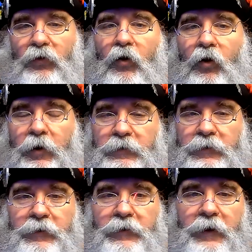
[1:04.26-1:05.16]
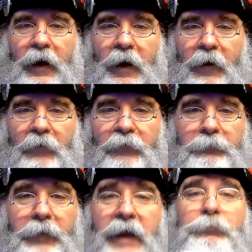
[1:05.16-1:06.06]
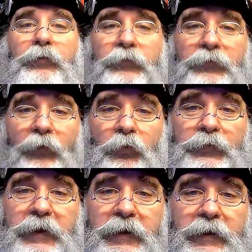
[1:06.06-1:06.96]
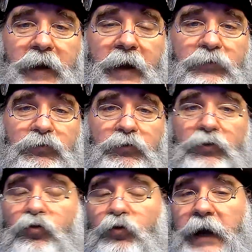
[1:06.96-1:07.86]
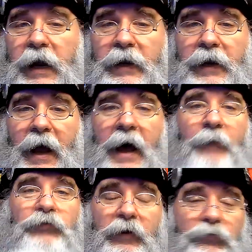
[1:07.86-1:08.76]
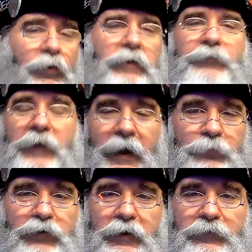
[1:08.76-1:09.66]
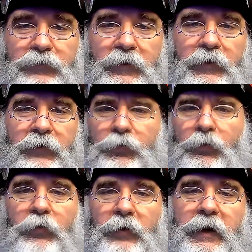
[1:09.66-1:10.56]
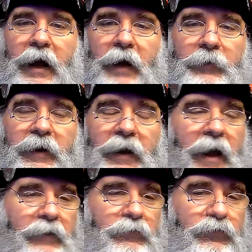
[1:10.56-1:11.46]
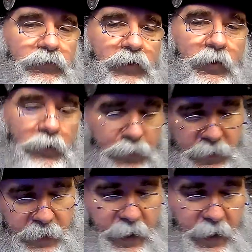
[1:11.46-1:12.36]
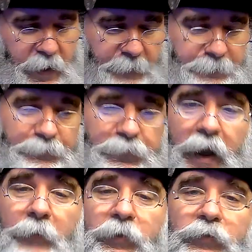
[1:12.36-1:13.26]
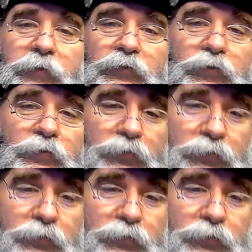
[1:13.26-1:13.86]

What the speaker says: art of paper folding, and you can create objects, wonderful objects, through origami. And so I'm going to